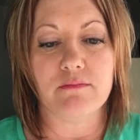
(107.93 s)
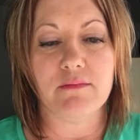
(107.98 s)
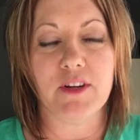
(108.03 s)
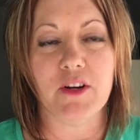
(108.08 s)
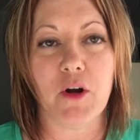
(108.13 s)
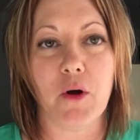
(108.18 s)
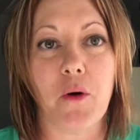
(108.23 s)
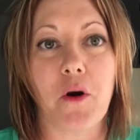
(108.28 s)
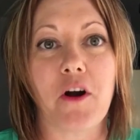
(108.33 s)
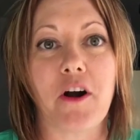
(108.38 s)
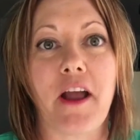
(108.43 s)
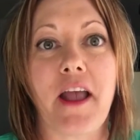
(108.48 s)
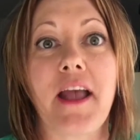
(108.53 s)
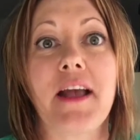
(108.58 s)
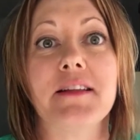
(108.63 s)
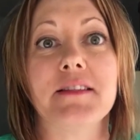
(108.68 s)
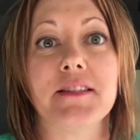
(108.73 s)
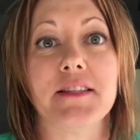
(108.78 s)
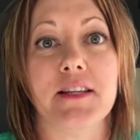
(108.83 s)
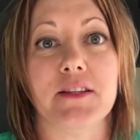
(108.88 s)
our
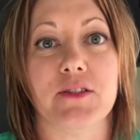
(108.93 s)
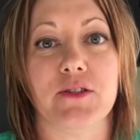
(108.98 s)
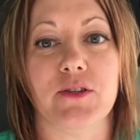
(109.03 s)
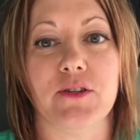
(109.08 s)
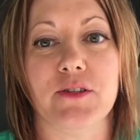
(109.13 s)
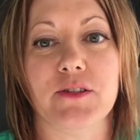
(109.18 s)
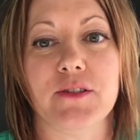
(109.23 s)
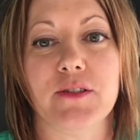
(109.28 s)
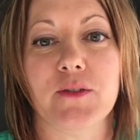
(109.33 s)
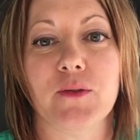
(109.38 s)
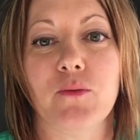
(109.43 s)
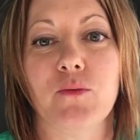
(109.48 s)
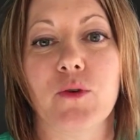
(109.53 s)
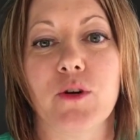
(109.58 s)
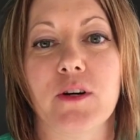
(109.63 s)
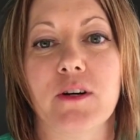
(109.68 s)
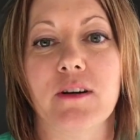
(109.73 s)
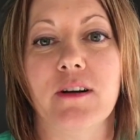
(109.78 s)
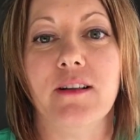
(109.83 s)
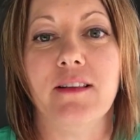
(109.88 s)
ancestors
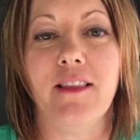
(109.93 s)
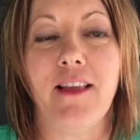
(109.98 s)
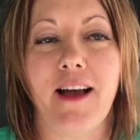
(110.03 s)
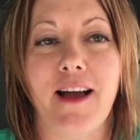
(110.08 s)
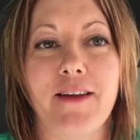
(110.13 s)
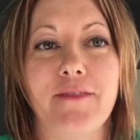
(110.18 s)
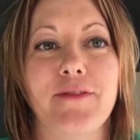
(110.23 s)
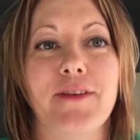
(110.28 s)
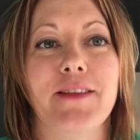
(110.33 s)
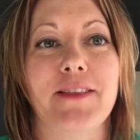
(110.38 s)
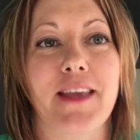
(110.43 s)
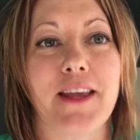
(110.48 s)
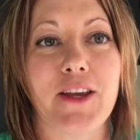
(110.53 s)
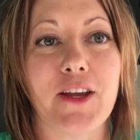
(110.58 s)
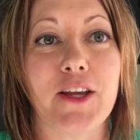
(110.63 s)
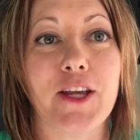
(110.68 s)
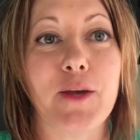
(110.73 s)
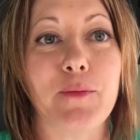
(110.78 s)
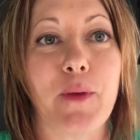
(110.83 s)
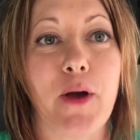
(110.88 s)
were alive and they
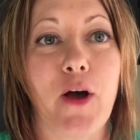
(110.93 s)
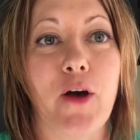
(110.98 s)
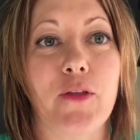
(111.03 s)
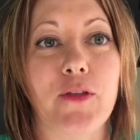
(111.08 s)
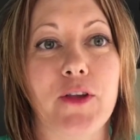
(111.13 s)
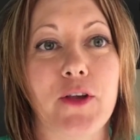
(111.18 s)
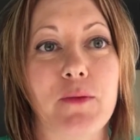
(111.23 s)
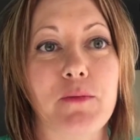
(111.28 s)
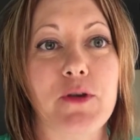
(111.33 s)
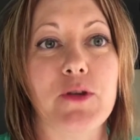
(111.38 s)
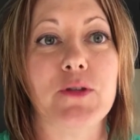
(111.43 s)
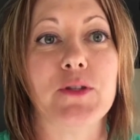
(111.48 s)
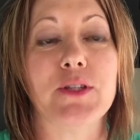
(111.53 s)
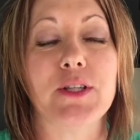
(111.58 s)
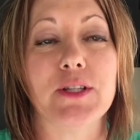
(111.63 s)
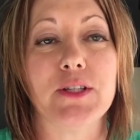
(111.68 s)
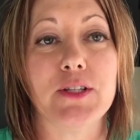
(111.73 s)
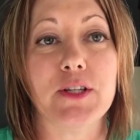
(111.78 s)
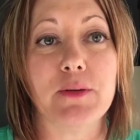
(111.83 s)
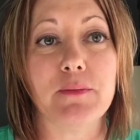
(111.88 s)
could keep a healthy immune
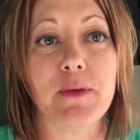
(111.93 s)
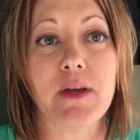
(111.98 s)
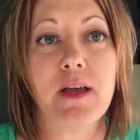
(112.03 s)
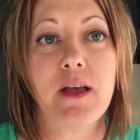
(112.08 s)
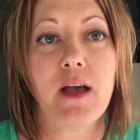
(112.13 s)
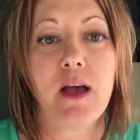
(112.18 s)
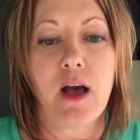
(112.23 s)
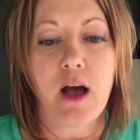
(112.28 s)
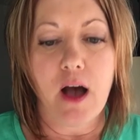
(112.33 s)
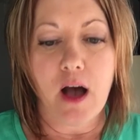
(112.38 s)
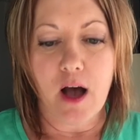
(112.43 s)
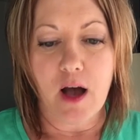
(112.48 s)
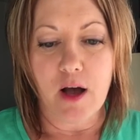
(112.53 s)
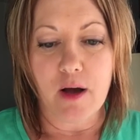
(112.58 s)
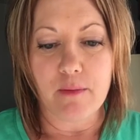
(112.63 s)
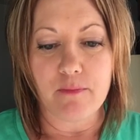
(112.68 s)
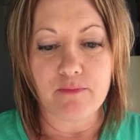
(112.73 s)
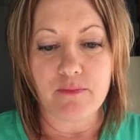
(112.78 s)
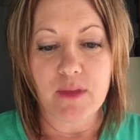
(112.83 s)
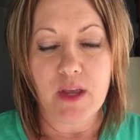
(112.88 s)
system.
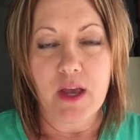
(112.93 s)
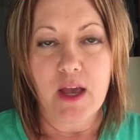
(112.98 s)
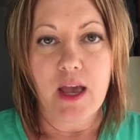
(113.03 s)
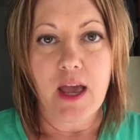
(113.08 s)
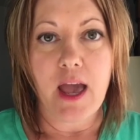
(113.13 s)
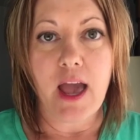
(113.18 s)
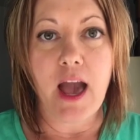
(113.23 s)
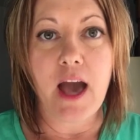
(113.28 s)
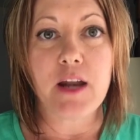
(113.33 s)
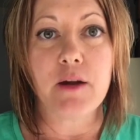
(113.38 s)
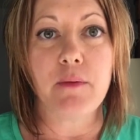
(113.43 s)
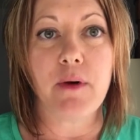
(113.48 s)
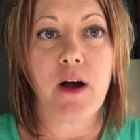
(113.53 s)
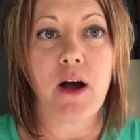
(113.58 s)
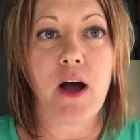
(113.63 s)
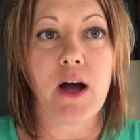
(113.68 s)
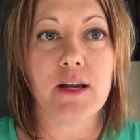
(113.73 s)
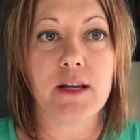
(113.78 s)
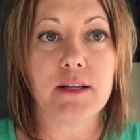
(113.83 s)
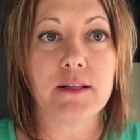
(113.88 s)

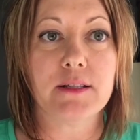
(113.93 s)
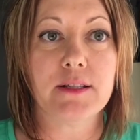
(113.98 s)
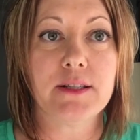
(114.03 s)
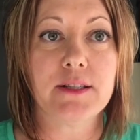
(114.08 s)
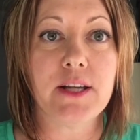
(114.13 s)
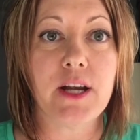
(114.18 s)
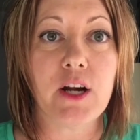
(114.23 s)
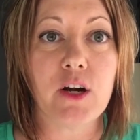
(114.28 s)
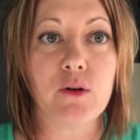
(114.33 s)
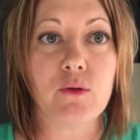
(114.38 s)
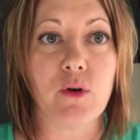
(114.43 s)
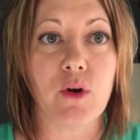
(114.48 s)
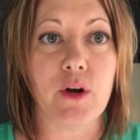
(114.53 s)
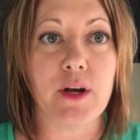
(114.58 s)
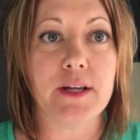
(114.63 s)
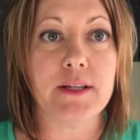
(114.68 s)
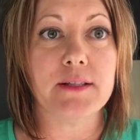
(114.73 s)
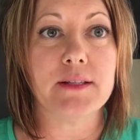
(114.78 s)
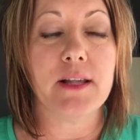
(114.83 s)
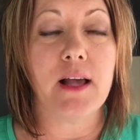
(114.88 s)
Antibiotics,
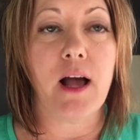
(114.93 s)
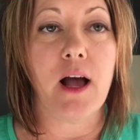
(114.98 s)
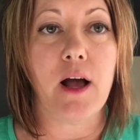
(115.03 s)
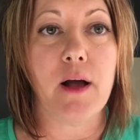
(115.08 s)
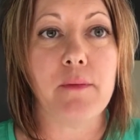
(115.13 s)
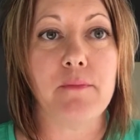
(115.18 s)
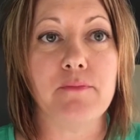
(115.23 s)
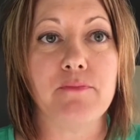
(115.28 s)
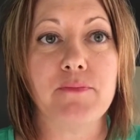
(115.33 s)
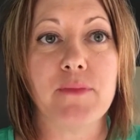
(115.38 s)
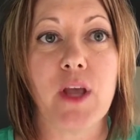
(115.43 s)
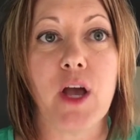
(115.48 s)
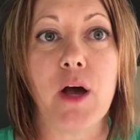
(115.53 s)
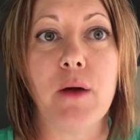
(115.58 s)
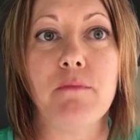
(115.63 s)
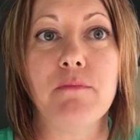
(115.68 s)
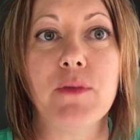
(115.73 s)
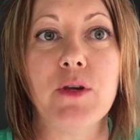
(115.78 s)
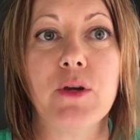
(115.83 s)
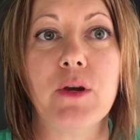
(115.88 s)
steroids.
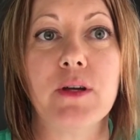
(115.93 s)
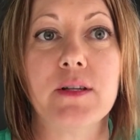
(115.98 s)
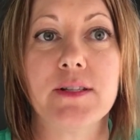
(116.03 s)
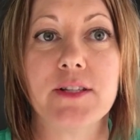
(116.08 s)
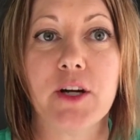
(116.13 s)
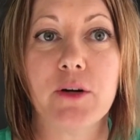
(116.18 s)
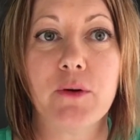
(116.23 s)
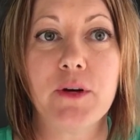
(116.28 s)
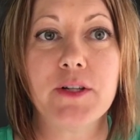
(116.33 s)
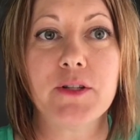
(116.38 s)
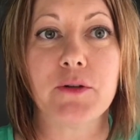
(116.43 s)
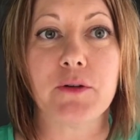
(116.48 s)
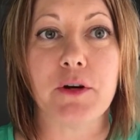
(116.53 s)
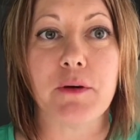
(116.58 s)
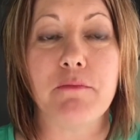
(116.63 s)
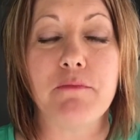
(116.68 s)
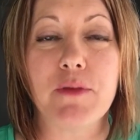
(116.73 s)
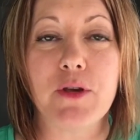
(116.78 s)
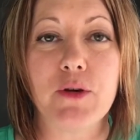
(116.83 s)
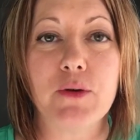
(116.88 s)
Steroids are
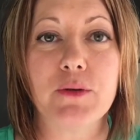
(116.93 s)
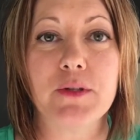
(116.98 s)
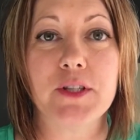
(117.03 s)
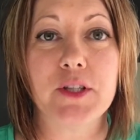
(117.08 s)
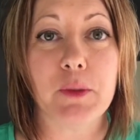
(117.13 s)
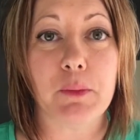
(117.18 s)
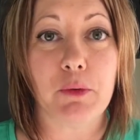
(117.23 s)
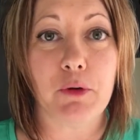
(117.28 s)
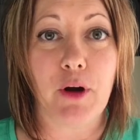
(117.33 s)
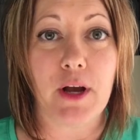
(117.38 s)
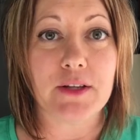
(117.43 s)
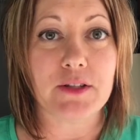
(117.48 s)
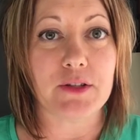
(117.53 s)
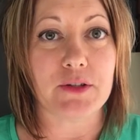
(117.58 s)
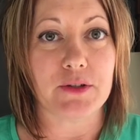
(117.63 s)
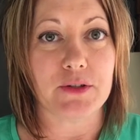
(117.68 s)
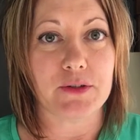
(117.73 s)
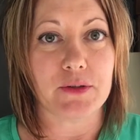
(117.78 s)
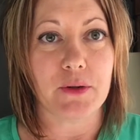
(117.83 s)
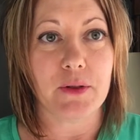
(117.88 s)
immune
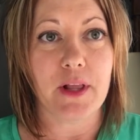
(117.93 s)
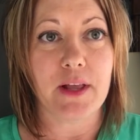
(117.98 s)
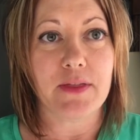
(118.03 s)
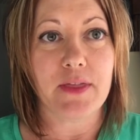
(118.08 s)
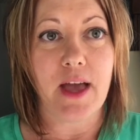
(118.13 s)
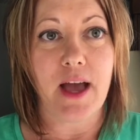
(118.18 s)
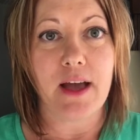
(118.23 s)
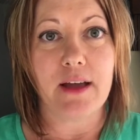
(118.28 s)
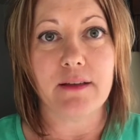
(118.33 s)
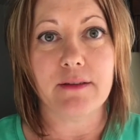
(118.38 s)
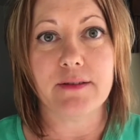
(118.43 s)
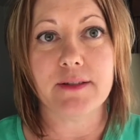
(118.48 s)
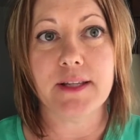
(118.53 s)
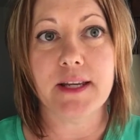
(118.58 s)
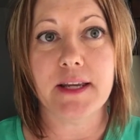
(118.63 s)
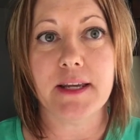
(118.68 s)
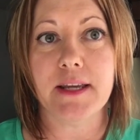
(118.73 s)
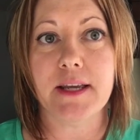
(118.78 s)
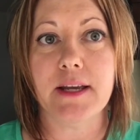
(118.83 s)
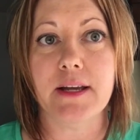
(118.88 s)
suppressors, so let that
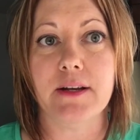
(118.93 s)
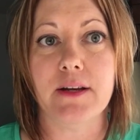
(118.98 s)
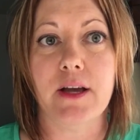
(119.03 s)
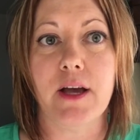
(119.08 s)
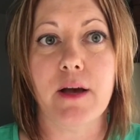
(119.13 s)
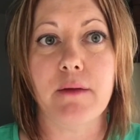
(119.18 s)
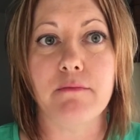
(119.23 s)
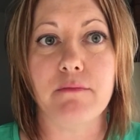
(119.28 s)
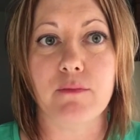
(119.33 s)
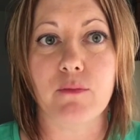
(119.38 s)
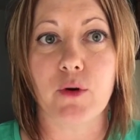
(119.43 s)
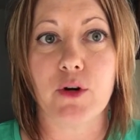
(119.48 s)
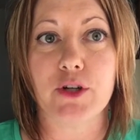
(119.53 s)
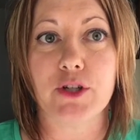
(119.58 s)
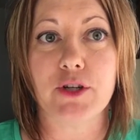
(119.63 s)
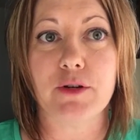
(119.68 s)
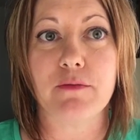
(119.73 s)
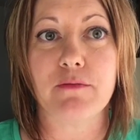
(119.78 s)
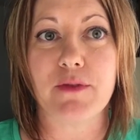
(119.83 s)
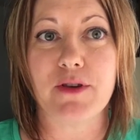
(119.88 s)
sink in.
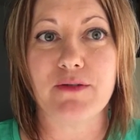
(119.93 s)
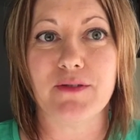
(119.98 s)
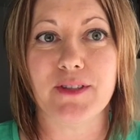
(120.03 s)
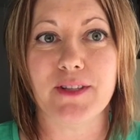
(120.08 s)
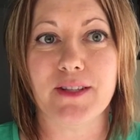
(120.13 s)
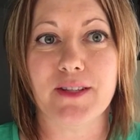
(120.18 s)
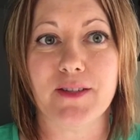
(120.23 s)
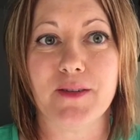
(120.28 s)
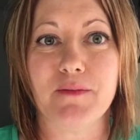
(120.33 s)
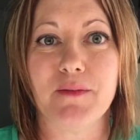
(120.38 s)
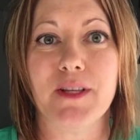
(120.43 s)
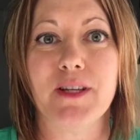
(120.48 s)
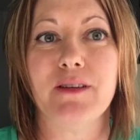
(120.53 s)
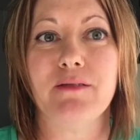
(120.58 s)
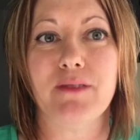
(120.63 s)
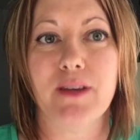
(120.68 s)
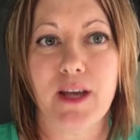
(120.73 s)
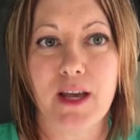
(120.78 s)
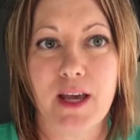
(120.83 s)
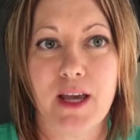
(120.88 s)
Where's your immune system
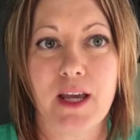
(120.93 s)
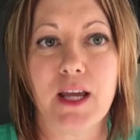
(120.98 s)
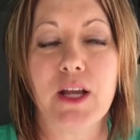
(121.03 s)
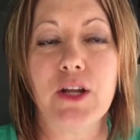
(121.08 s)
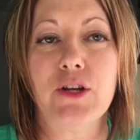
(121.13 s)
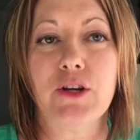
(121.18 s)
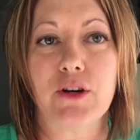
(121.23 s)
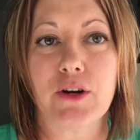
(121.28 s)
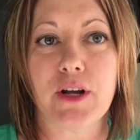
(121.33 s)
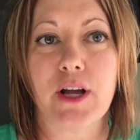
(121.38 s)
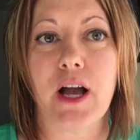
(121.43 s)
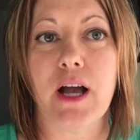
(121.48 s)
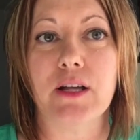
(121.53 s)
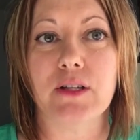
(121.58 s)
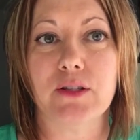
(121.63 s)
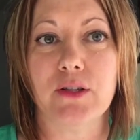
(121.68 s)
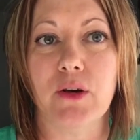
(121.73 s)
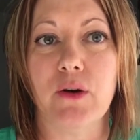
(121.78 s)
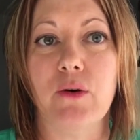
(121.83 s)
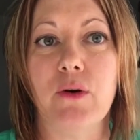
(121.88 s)
live? In your
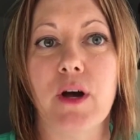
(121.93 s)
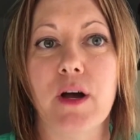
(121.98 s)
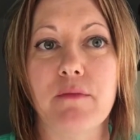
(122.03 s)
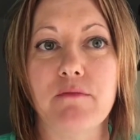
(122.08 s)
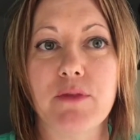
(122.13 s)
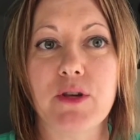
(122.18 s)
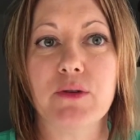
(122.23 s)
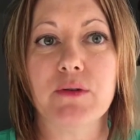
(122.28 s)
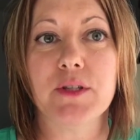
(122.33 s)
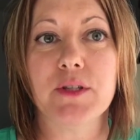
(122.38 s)
gut. So immune